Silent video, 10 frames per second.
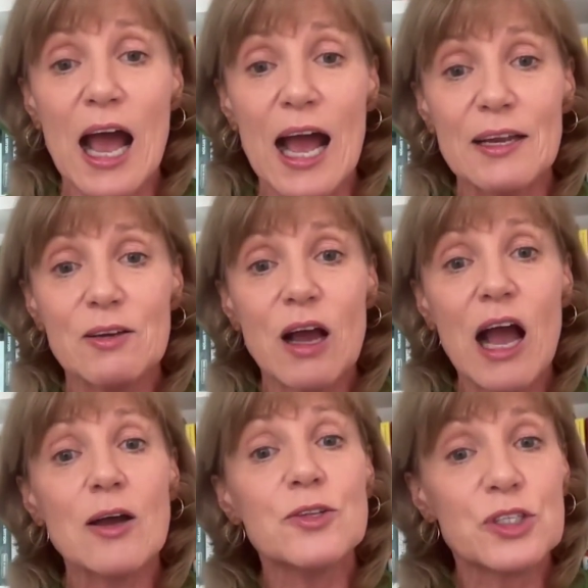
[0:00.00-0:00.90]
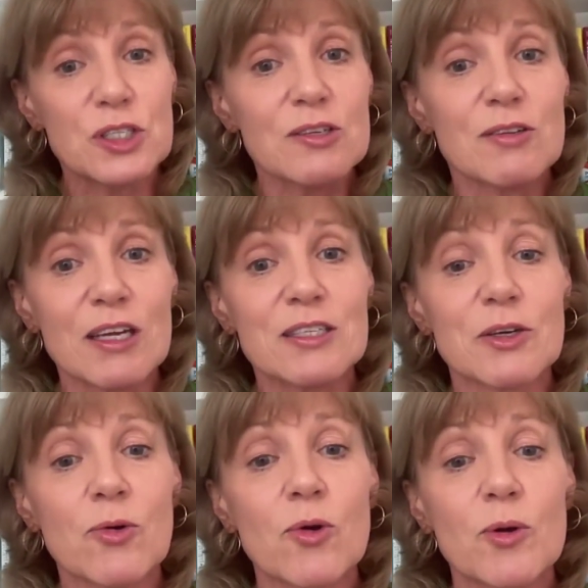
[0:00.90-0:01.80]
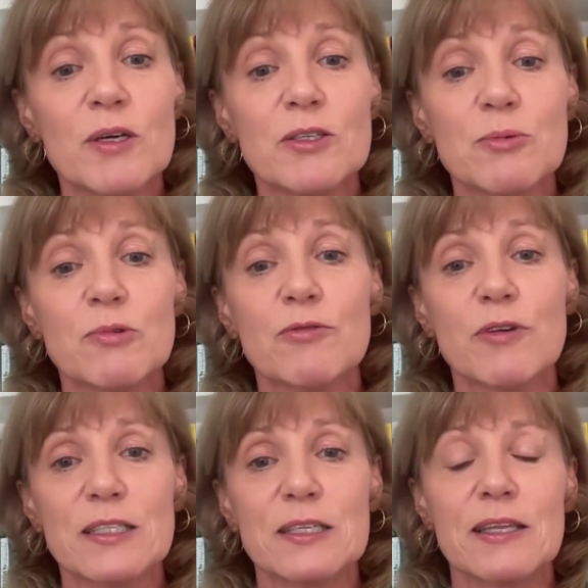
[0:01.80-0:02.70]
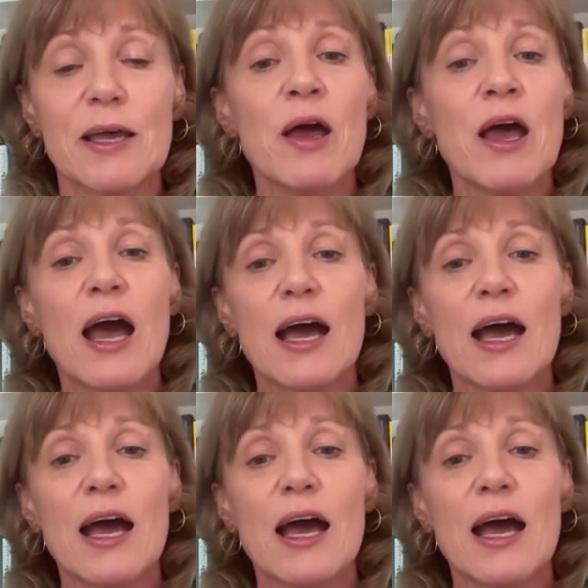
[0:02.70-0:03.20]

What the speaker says: and how the synthetic hormones were affecting them.